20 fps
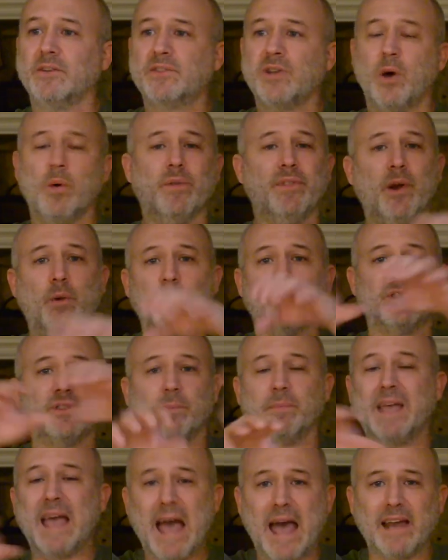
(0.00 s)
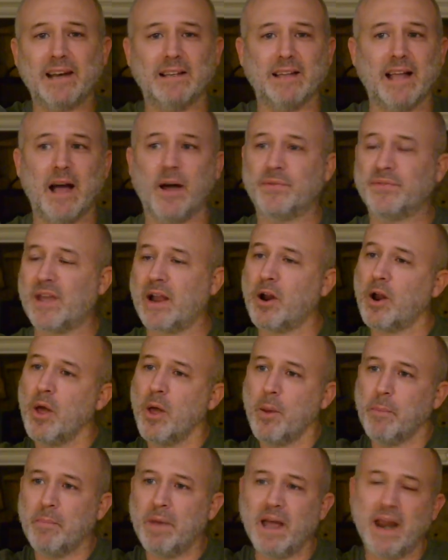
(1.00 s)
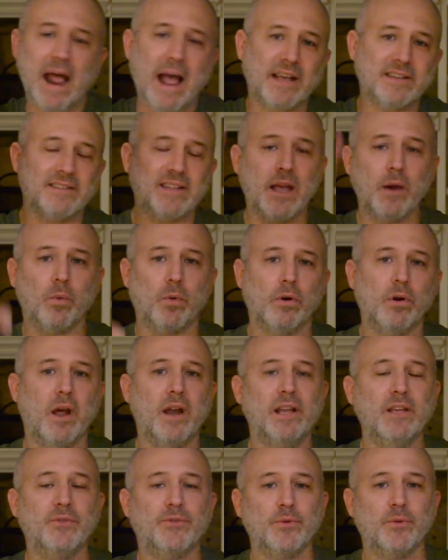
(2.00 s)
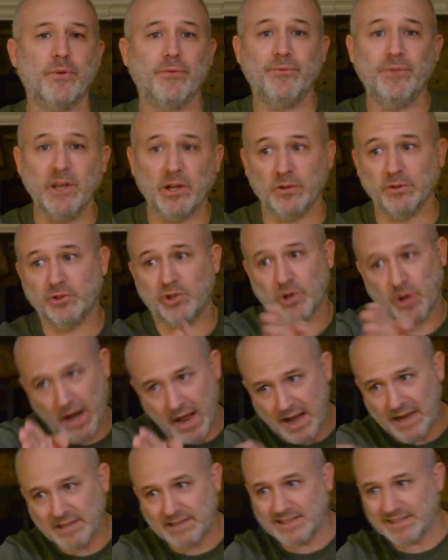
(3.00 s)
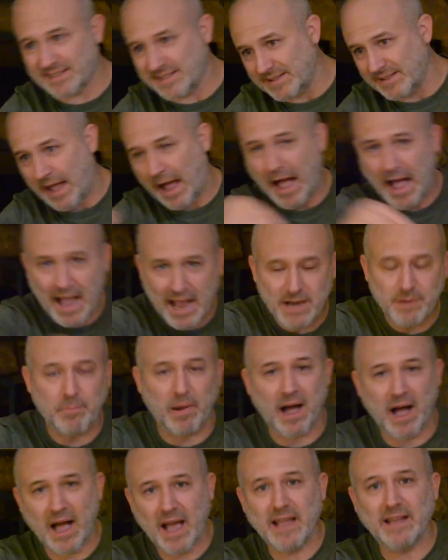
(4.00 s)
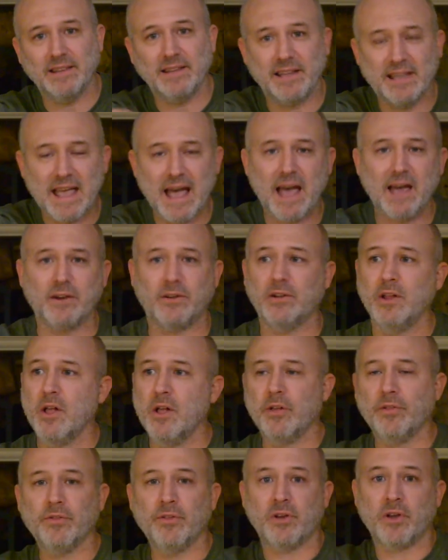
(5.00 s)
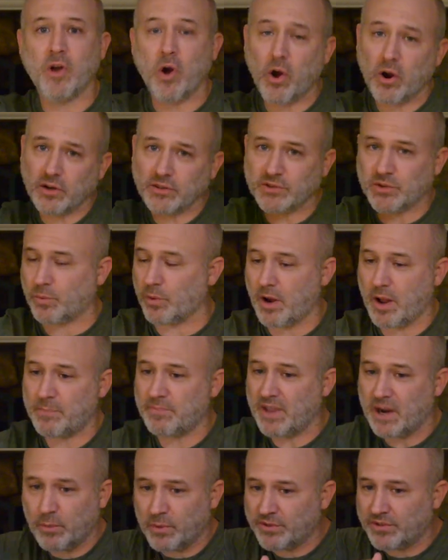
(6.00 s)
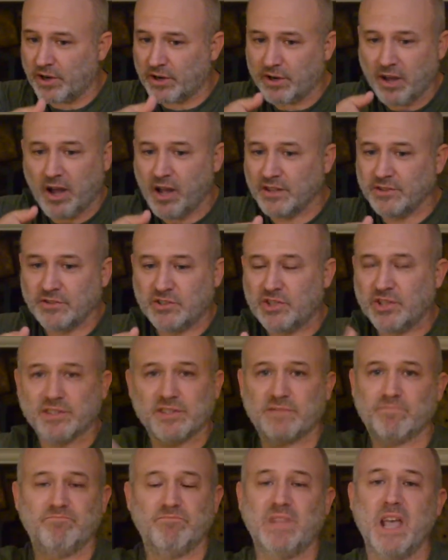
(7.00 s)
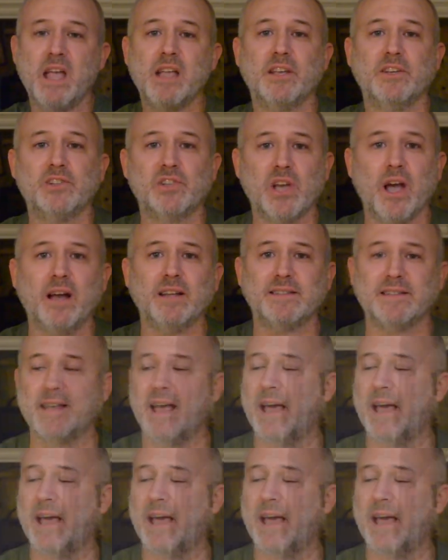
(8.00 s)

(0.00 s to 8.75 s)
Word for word: So there were some cattle out there, but as they were running through the field trying to hide behind the cattle, the guards were up there with their guns just taking shots